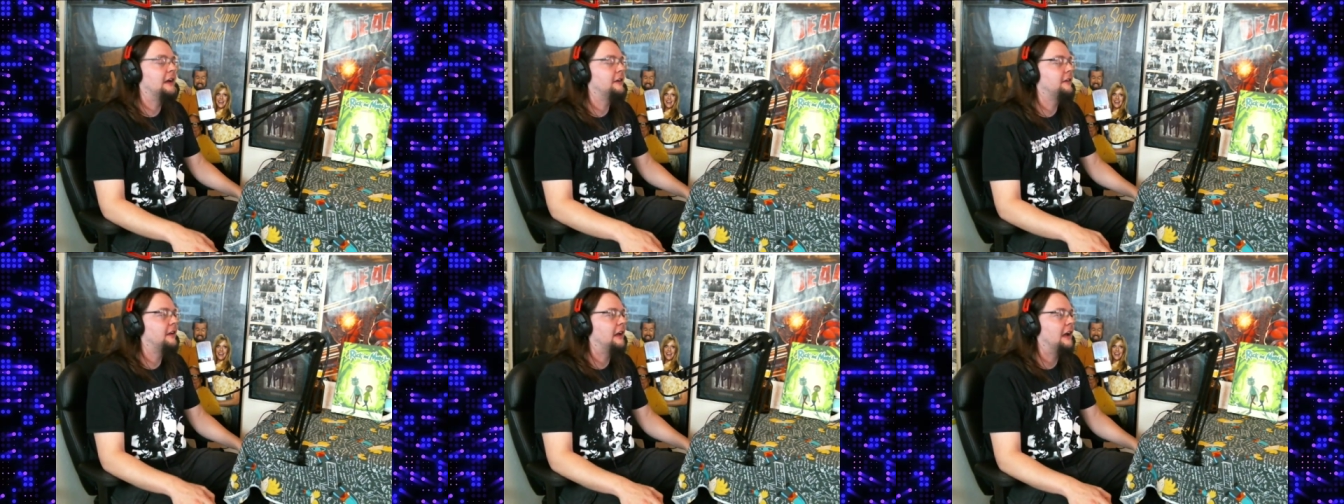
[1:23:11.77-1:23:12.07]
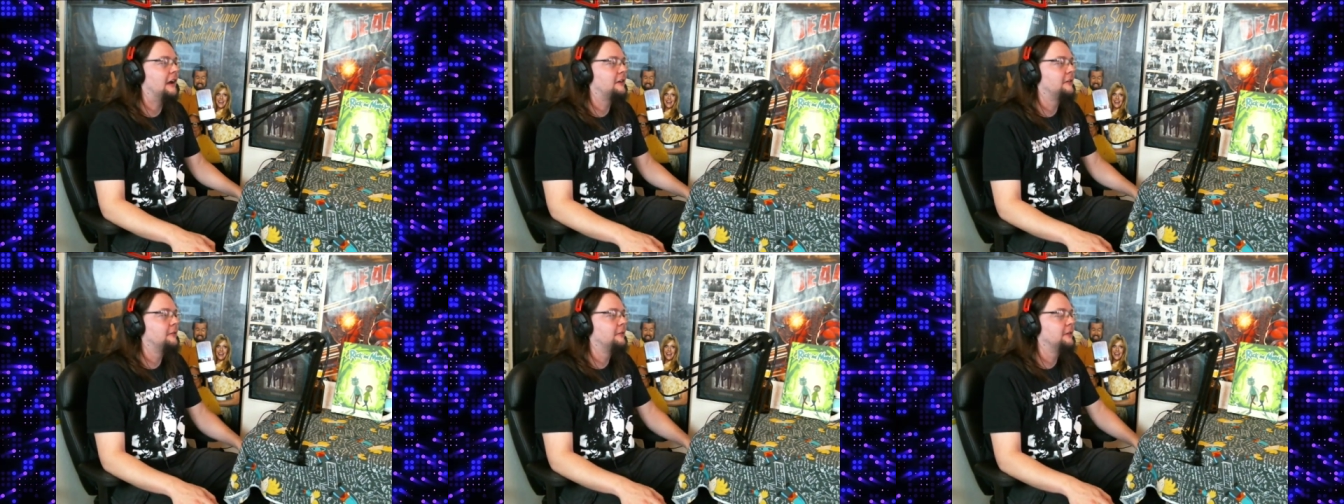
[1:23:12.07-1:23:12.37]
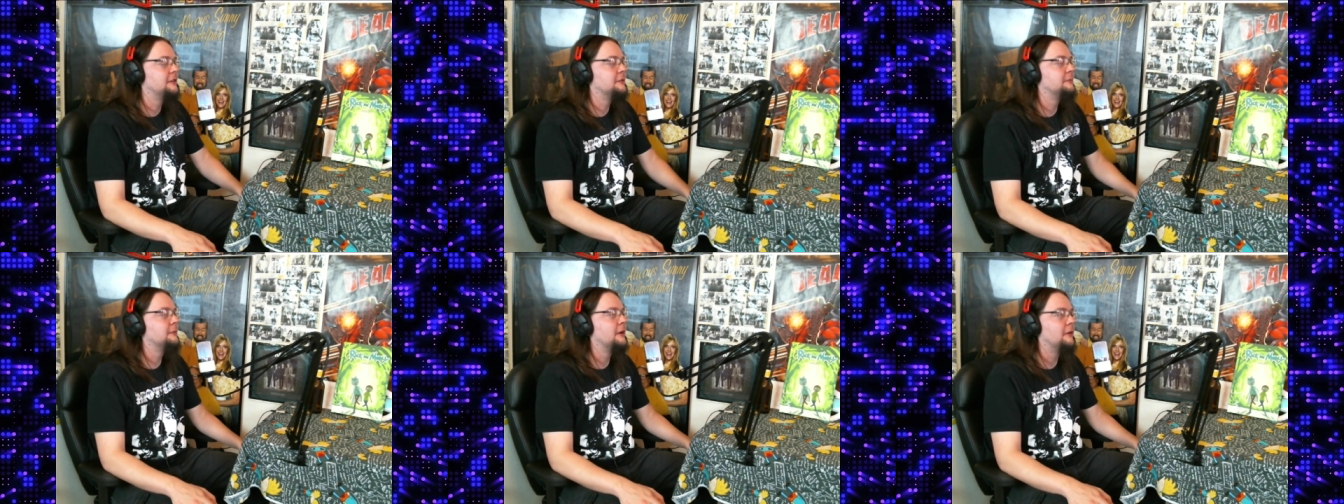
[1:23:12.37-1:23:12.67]

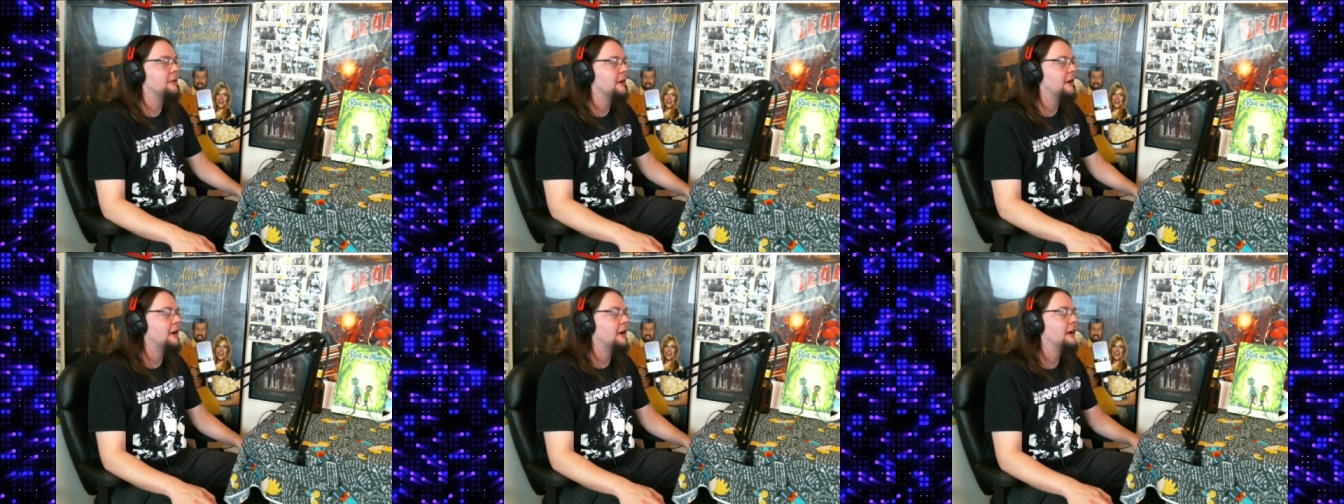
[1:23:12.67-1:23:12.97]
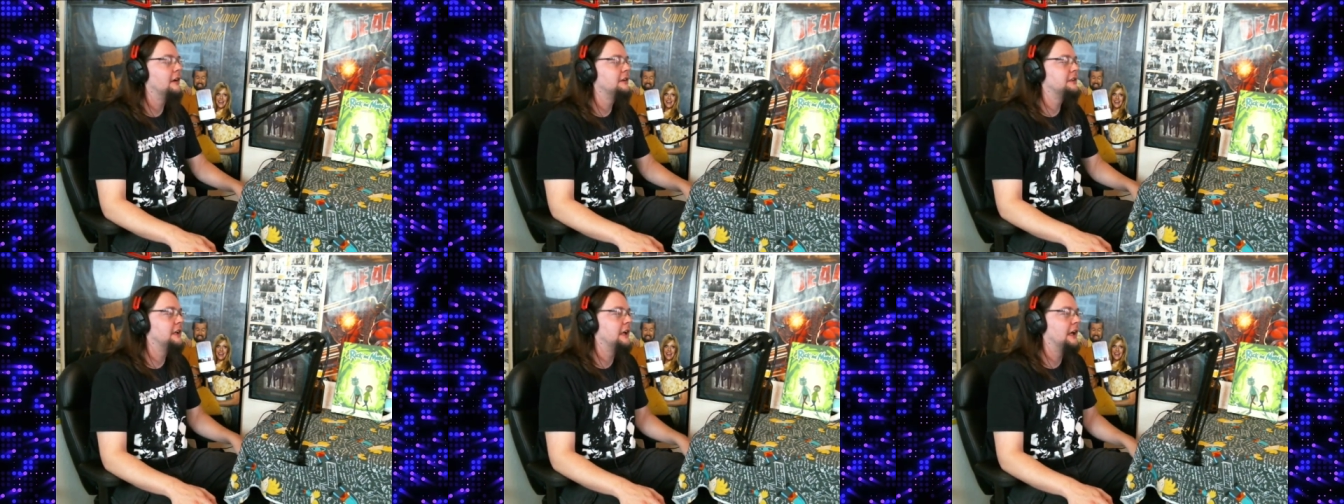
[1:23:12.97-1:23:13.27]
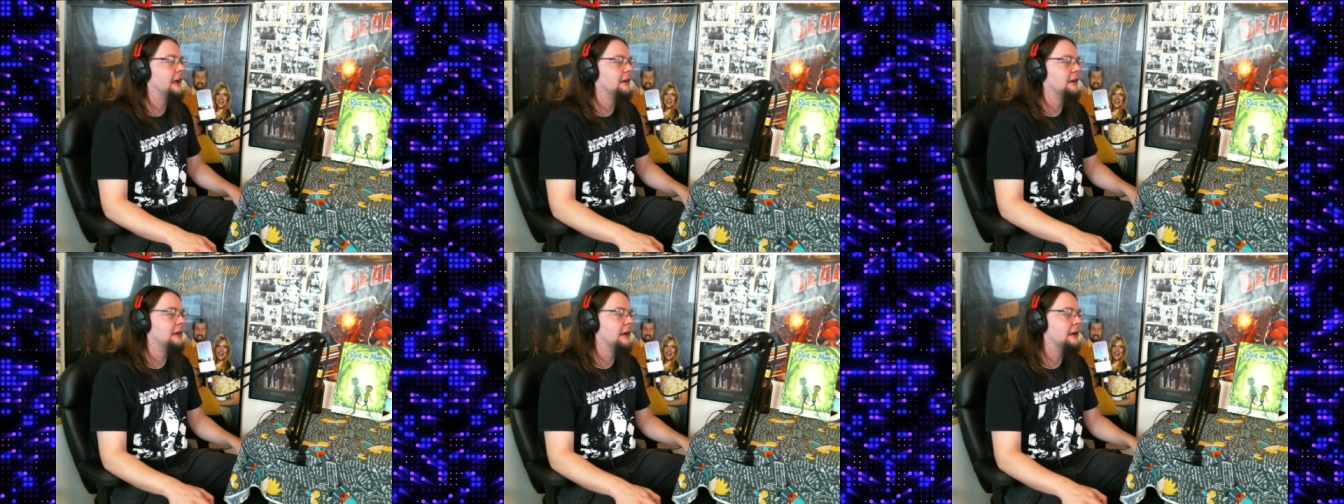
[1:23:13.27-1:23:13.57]
activism going on
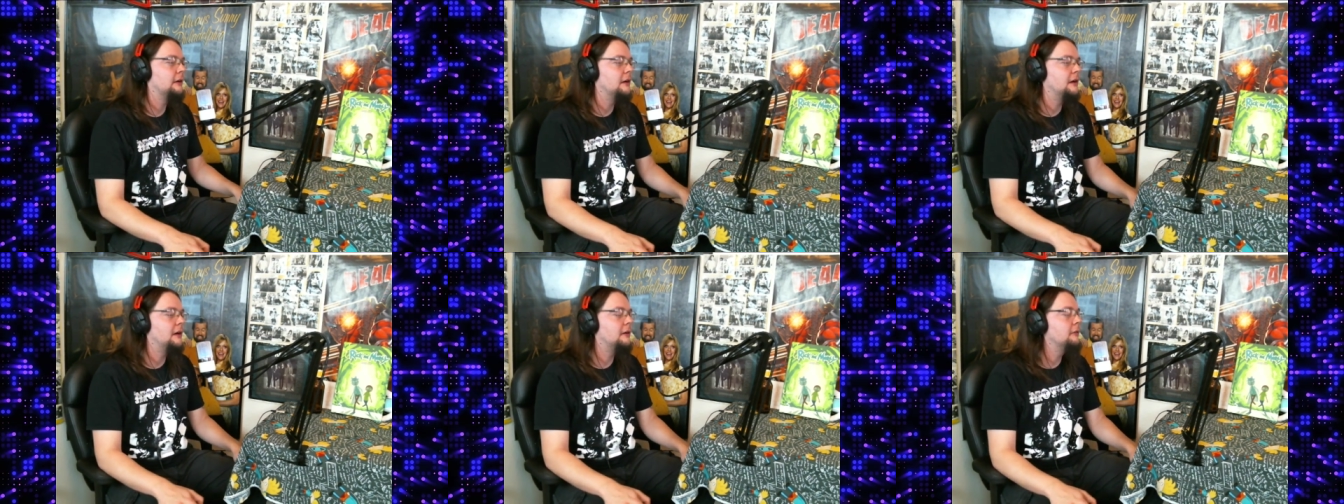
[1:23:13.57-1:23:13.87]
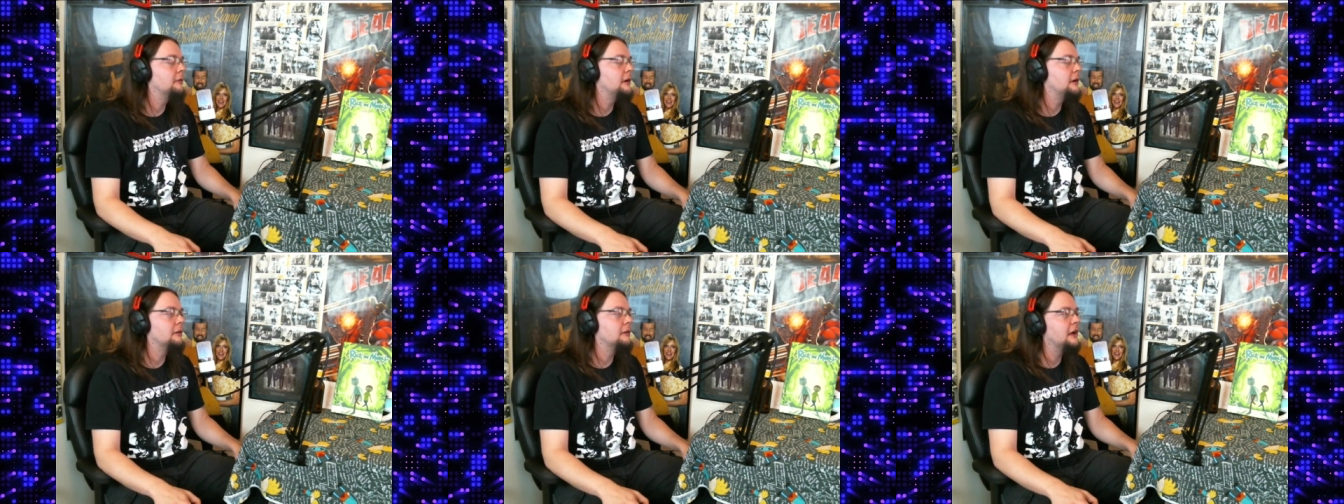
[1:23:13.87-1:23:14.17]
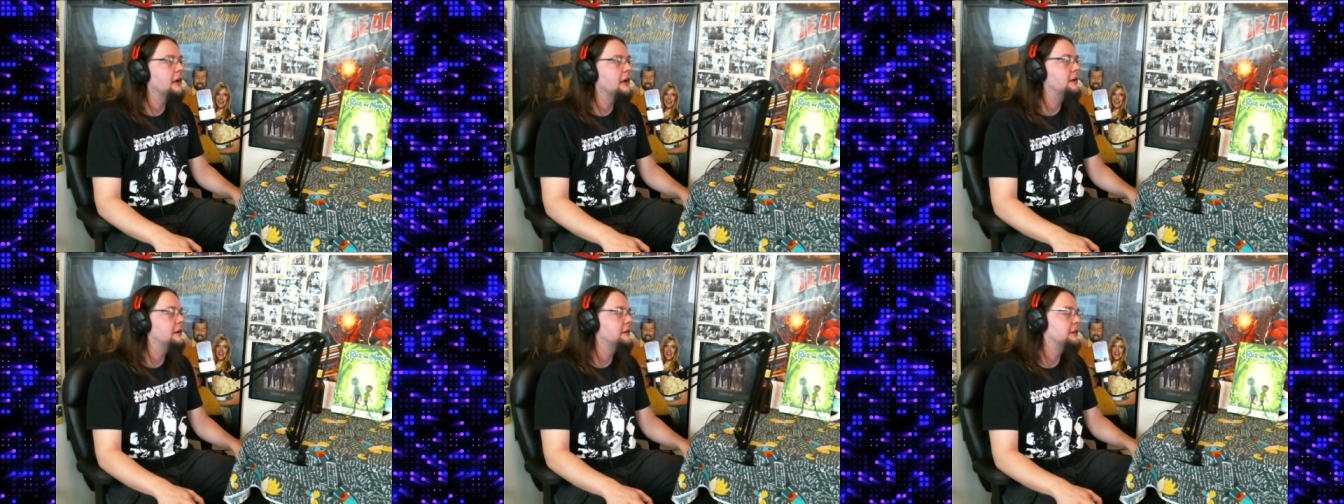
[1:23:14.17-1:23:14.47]
saying, like, oh, we don't
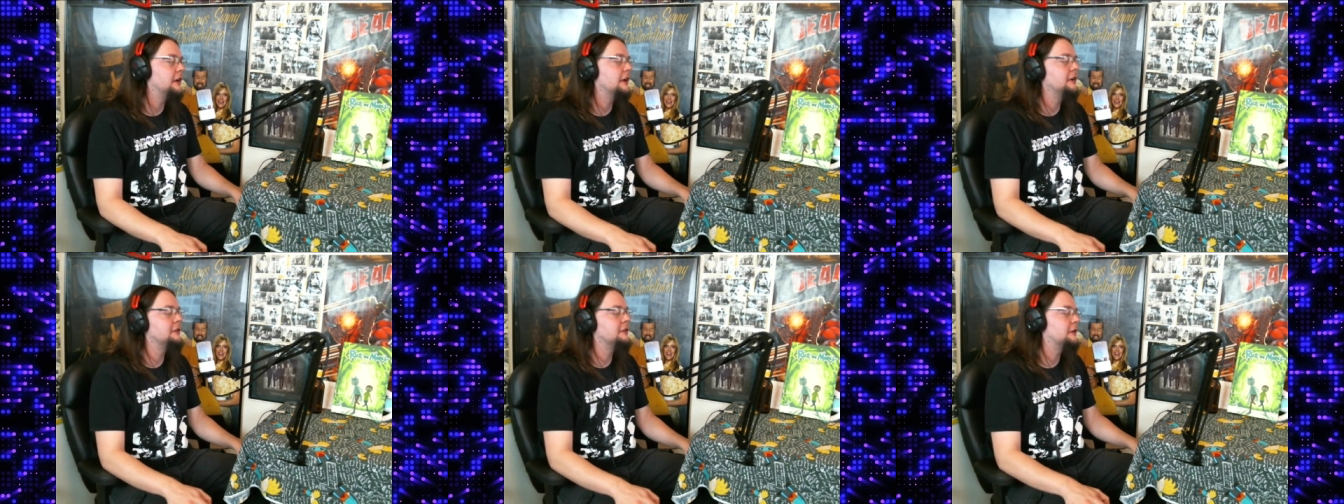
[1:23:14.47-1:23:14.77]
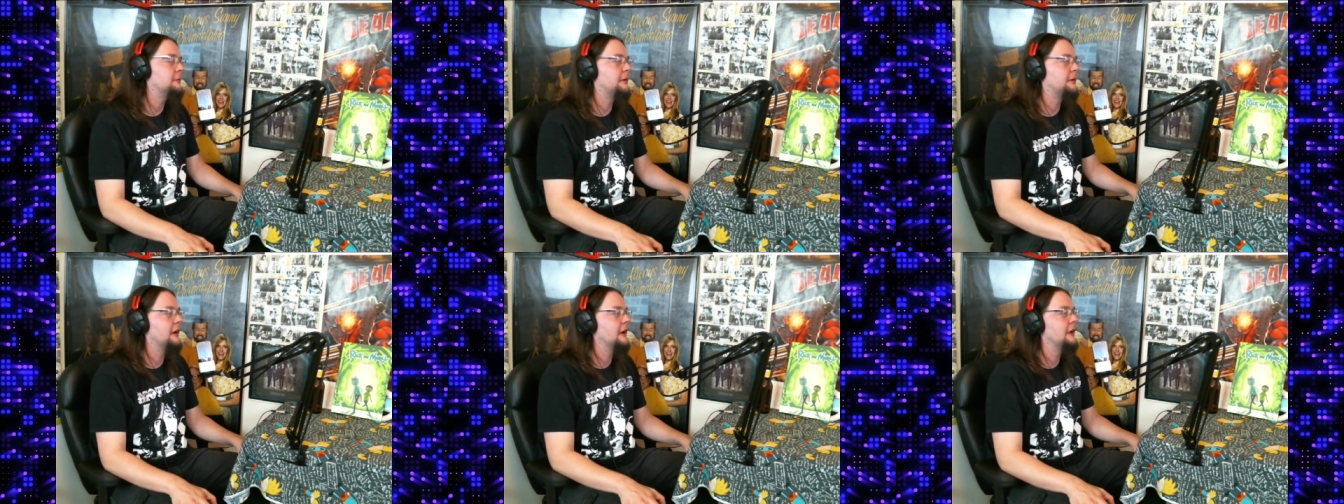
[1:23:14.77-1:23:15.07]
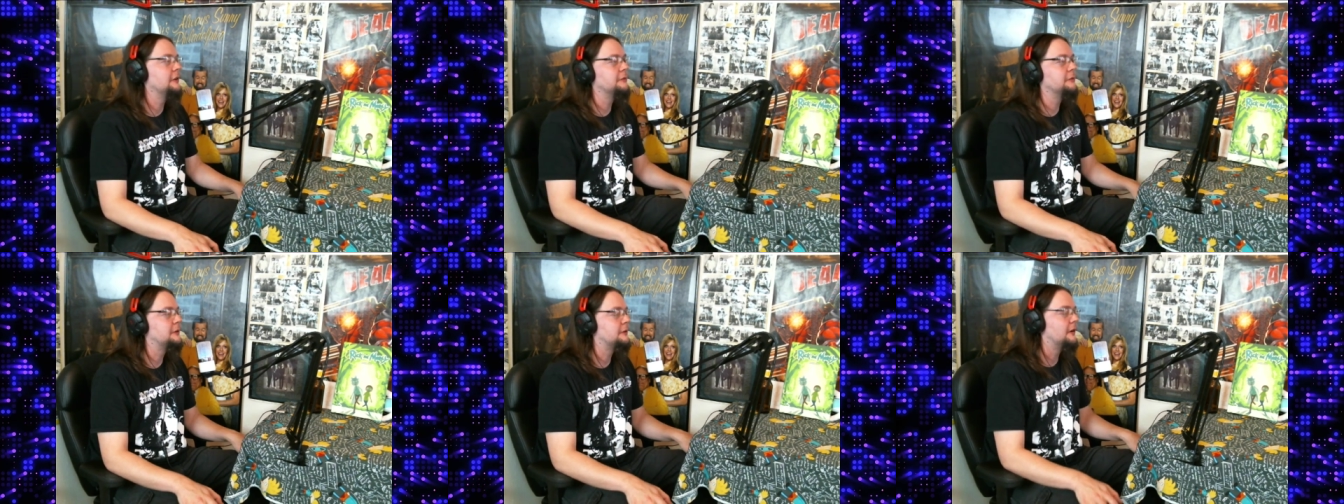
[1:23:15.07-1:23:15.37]
need to change our
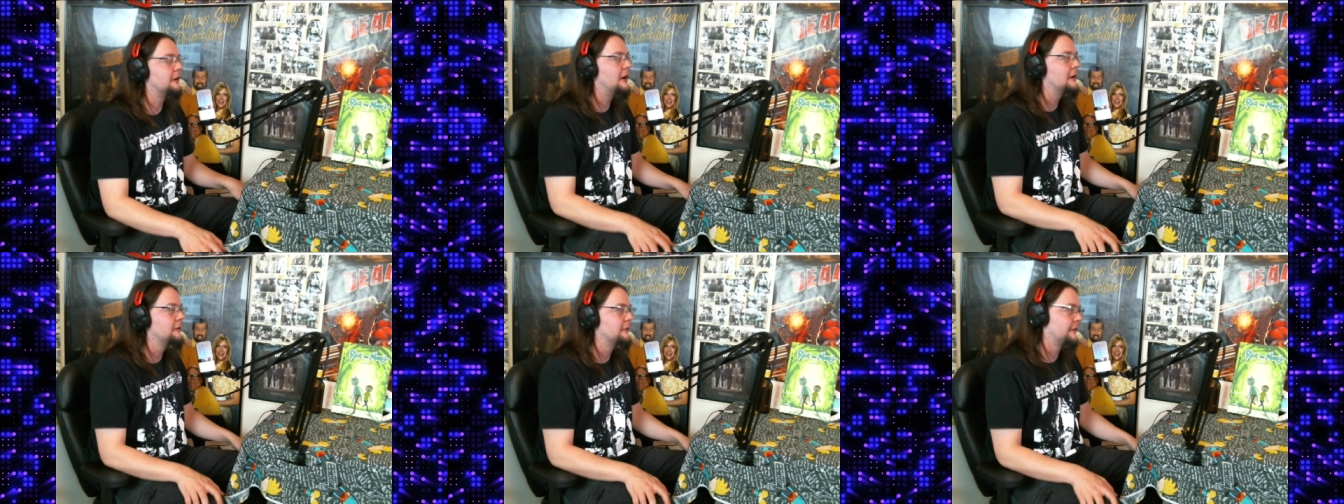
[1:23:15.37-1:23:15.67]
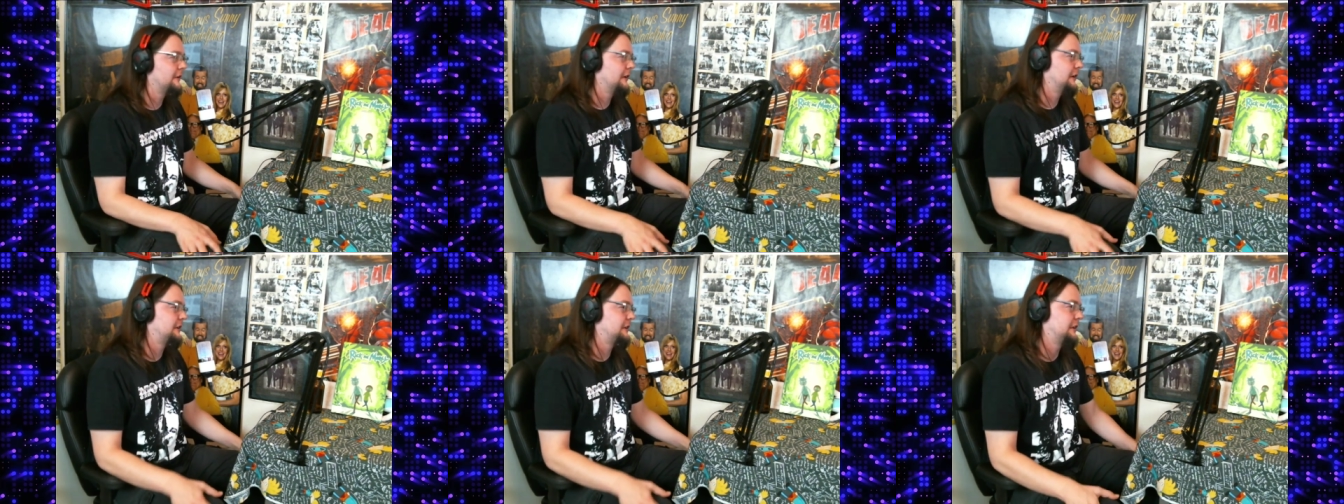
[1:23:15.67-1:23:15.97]
brains. What's wrong with us?